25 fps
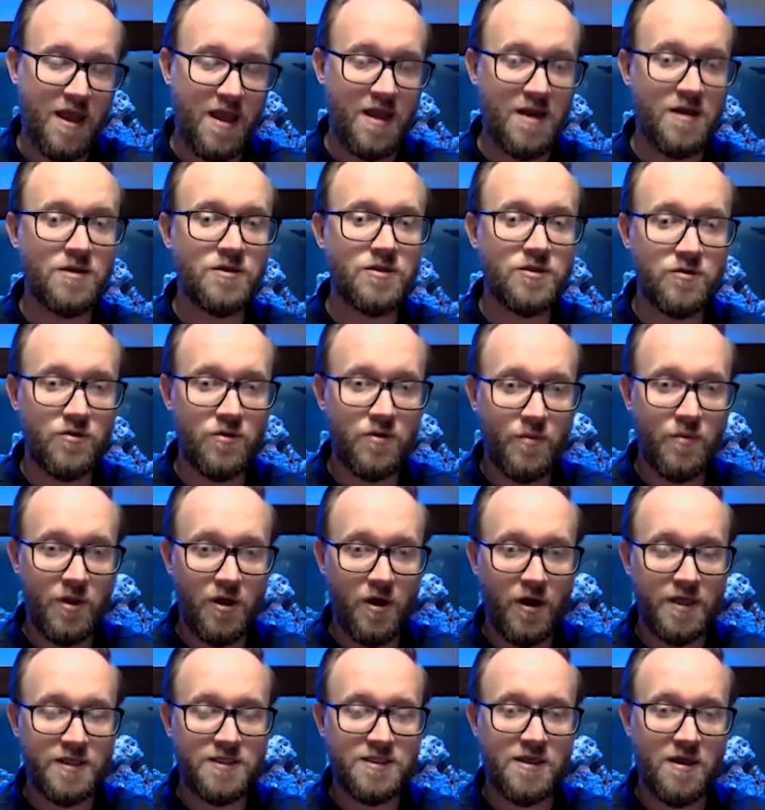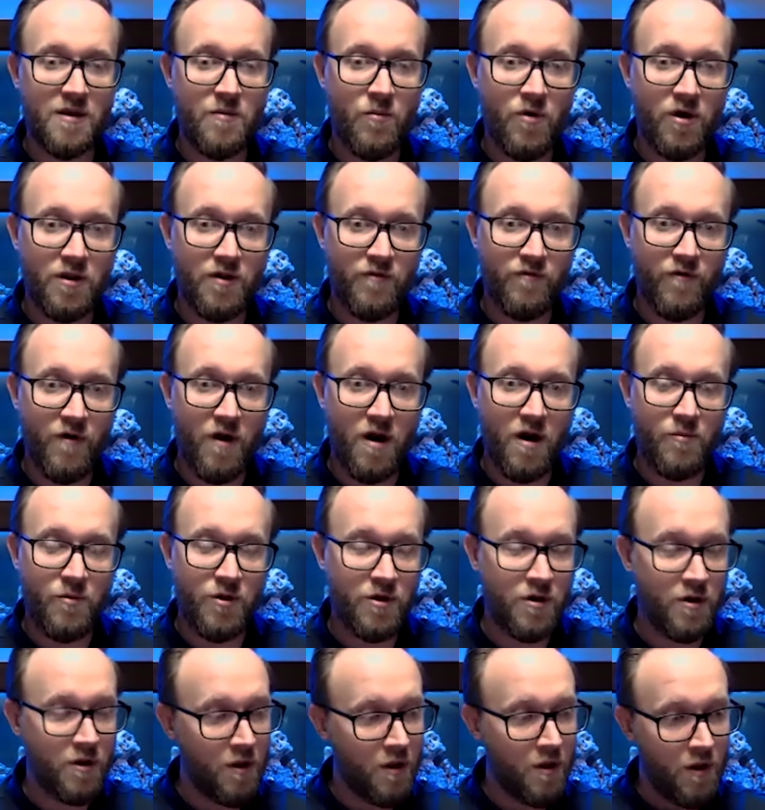into the IT
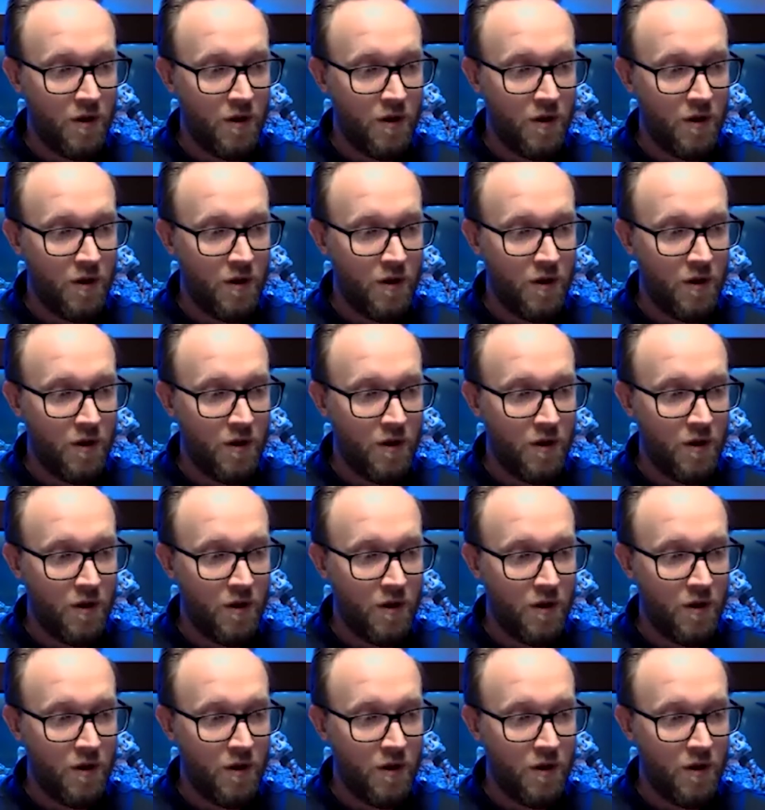environment